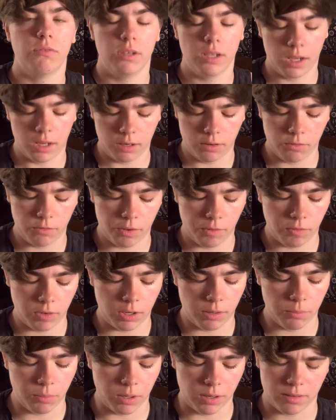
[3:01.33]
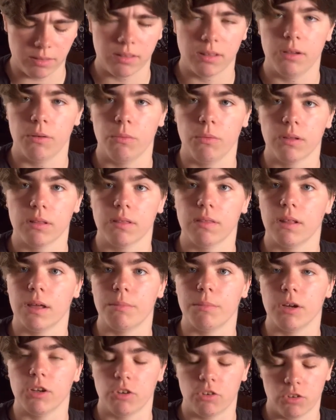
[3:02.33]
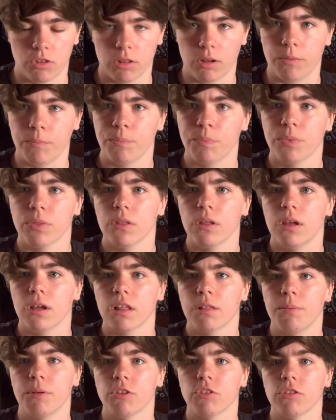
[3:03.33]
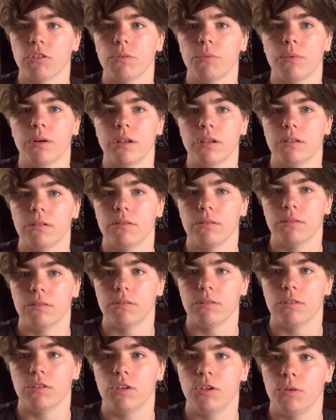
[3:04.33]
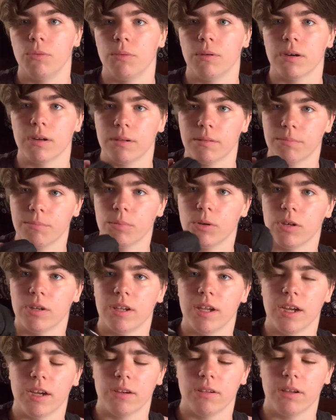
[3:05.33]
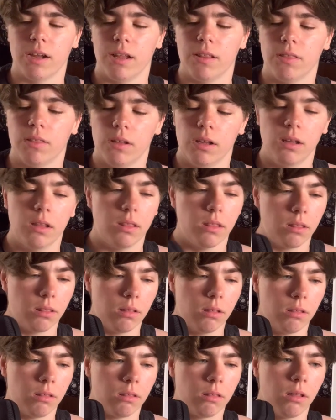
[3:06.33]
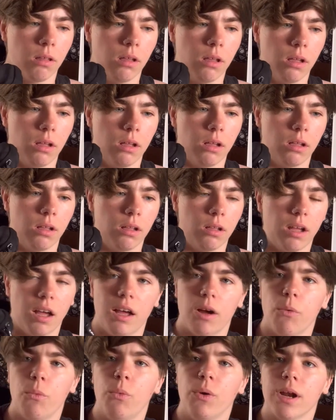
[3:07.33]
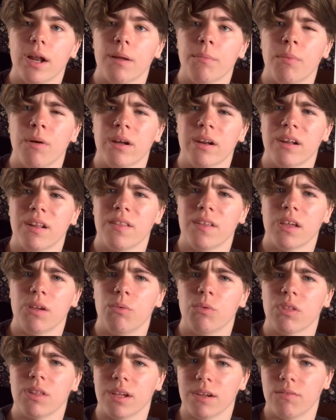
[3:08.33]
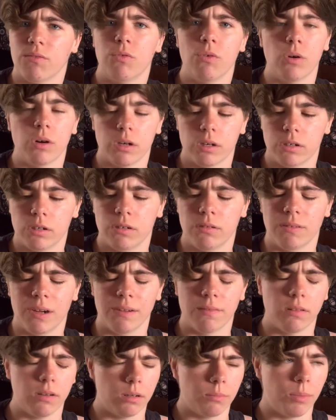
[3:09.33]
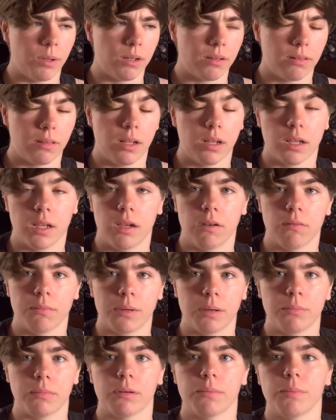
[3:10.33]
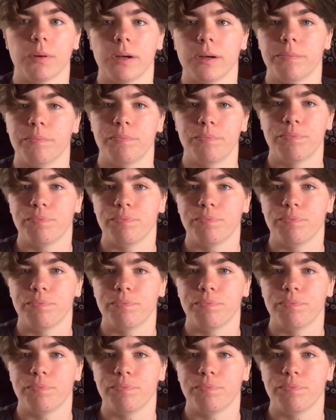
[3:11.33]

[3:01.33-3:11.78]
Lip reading: 10-15 bucks. It wasn't that much, so especially when you want to protect. I think this is, when I bought it, I think it was like 400-500 bucks. I can't remember, but